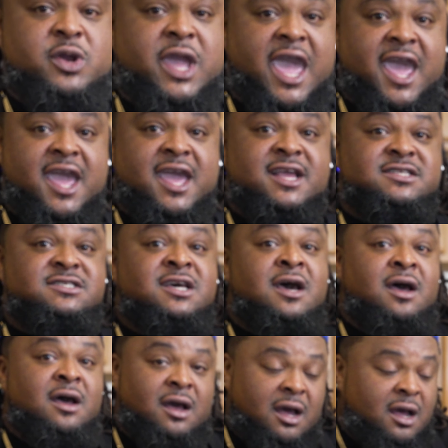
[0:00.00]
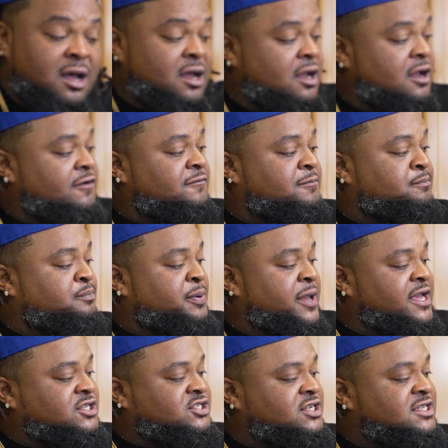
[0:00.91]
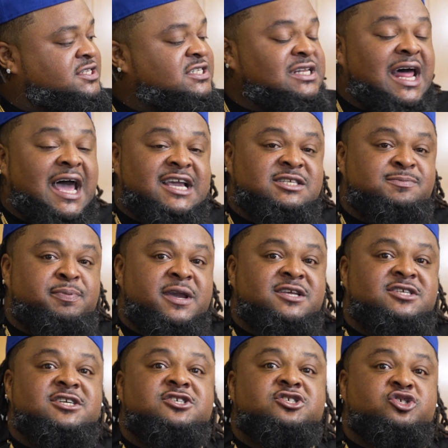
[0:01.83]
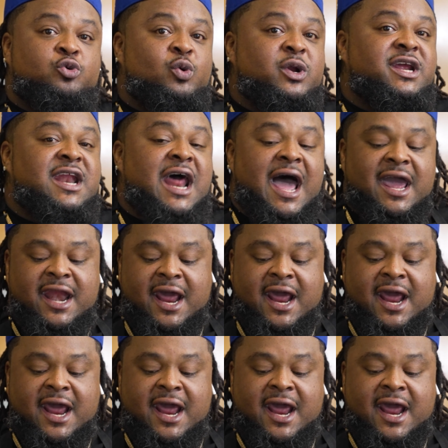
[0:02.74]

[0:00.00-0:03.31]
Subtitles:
cans of peaches, sliced peaches, 29